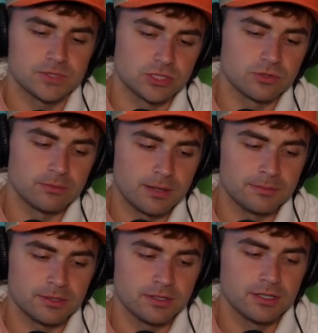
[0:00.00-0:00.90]
just
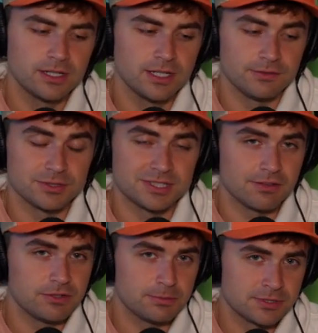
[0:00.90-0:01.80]
remember if you're
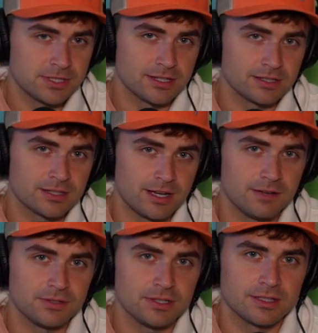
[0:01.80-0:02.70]
70%
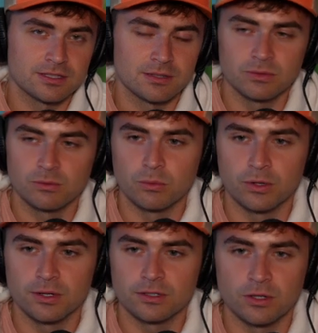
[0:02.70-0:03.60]
confident that something will
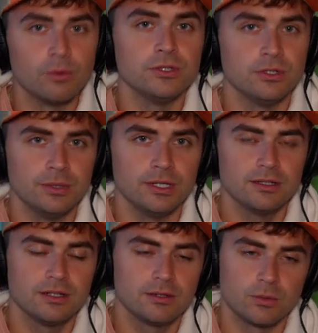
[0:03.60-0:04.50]
work, go and do
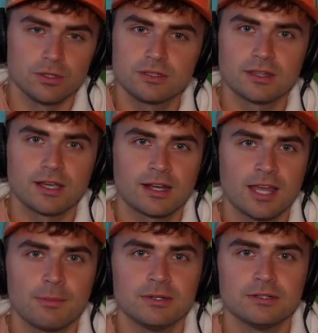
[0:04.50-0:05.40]
it. Worst thing that can
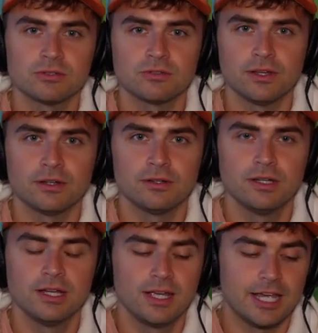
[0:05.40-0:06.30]
happen is
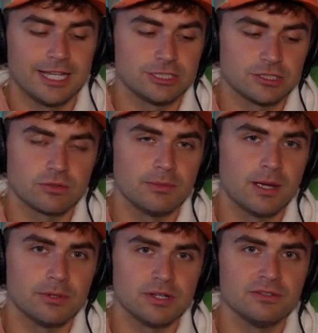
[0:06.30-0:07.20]
fail. And just
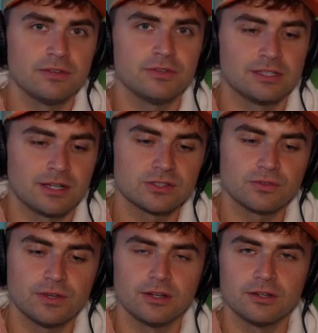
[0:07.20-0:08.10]
remember, even if it does
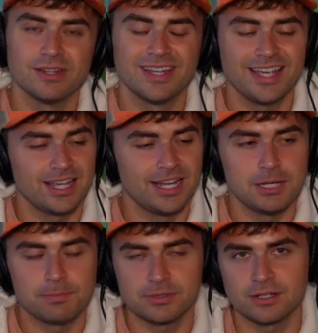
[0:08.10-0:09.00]
fail,
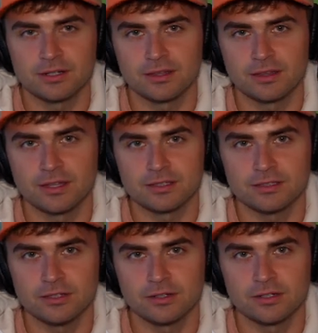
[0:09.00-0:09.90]
80% of the
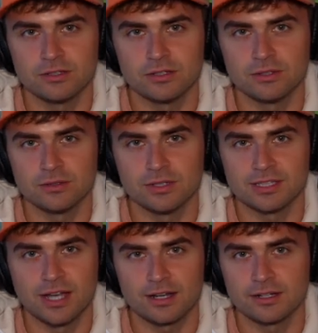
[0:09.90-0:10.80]
things that you're going to do
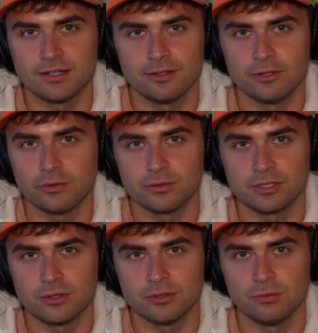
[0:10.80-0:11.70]
is not going to get you the
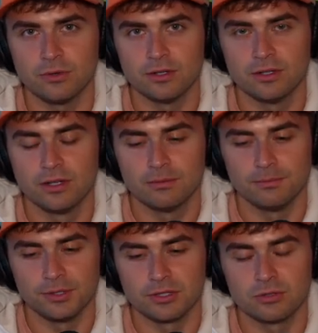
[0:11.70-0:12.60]
result you want,
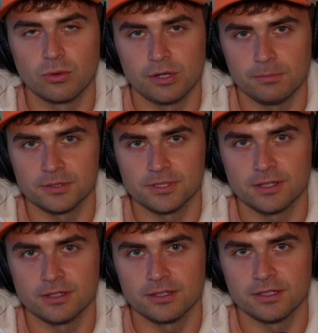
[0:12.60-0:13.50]
but the
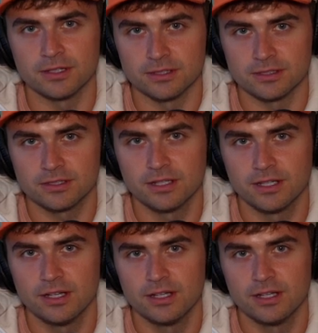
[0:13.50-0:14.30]
20% is.